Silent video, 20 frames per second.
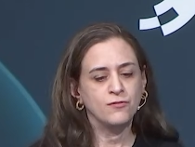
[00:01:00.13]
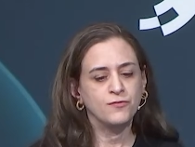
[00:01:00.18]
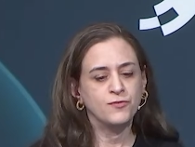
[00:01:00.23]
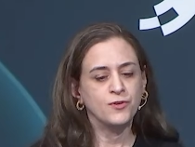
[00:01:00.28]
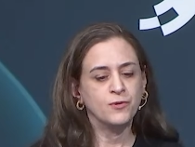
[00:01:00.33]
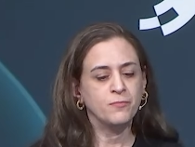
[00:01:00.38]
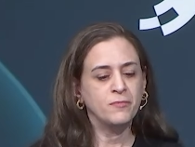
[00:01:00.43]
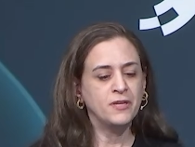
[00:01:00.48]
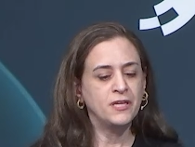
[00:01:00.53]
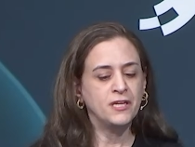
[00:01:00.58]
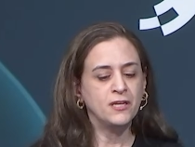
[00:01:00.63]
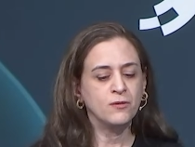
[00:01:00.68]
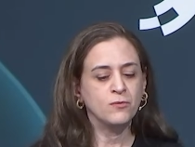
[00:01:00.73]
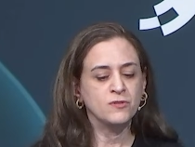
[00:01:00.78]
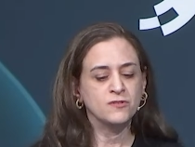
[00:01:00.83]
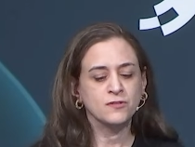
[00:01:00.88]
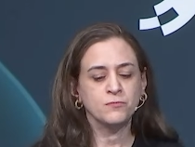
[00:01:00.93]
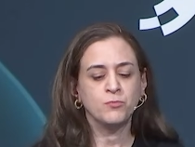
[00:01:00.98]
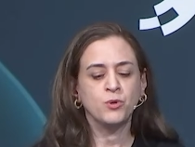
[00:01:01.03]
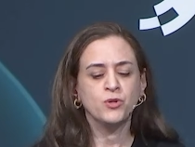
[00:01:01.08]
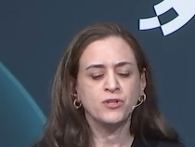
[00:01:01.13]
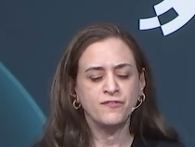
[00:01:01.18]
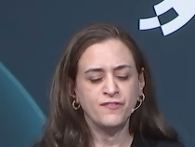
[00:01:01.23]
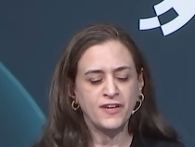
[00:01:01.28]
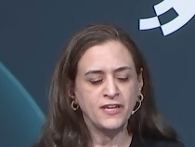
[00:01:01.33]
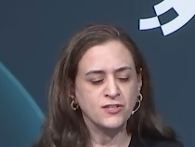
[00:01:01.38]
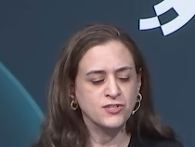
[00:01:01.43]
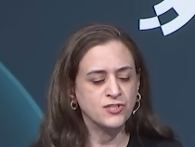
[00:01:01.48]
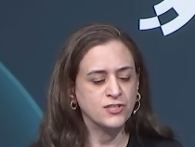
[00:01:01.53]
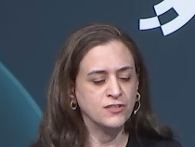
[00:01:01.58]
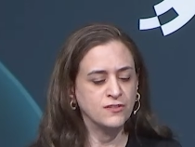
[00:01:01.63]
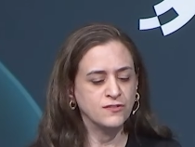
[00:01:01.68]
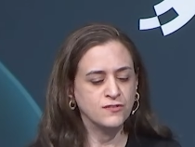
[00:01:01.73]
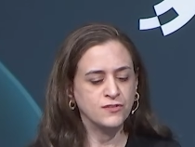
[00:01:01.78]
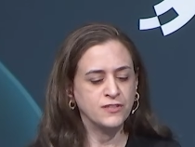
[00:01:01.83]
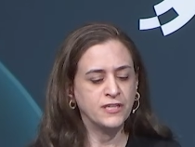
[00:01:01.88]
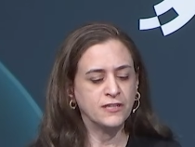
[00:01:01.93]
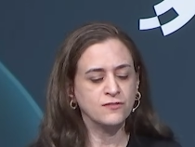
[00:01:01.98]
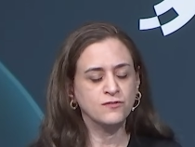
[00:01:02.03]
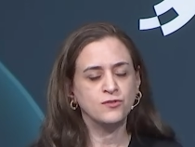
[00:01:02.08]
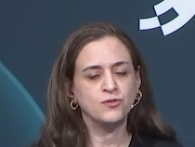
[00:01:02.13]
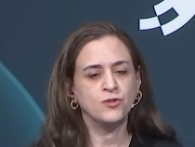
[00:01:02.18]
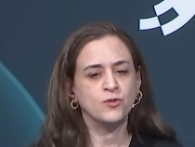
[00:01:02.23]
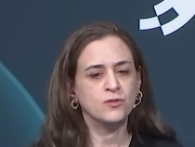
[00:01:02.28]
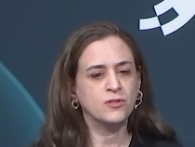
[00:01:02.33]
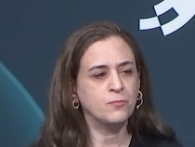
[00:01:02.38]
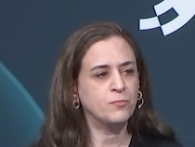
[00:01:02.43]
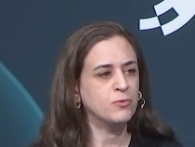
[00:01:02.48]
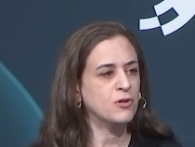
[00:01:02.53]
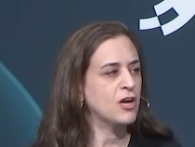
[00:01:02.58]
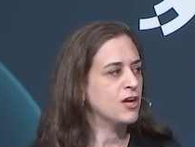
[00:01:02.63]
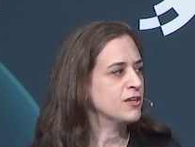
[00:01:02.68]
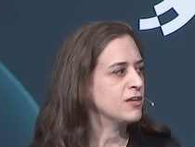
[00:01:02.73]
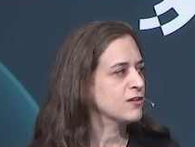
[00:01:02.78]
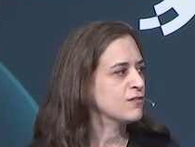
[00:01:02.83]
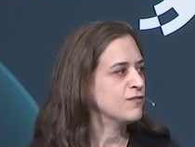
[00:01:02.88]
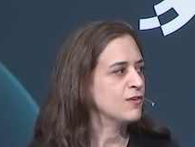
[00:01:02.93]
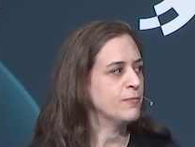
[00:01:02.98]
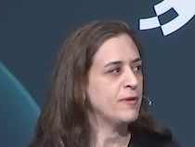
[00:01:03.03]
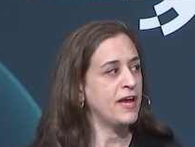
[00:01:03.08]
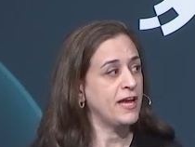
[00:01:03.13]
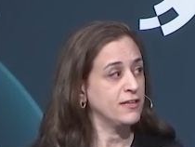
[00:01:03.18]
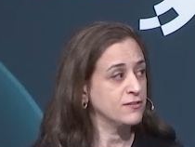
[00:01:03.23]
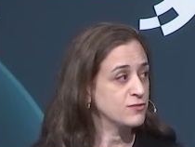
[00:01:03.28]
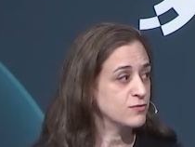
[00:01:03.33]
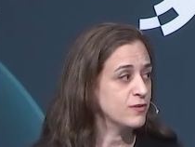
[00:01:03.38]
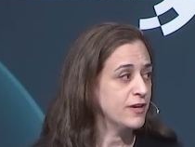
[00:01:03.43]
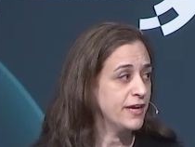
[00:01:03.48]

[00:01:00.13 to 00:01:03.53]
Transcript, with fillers: For me, it was a motivation to get to know the product from end to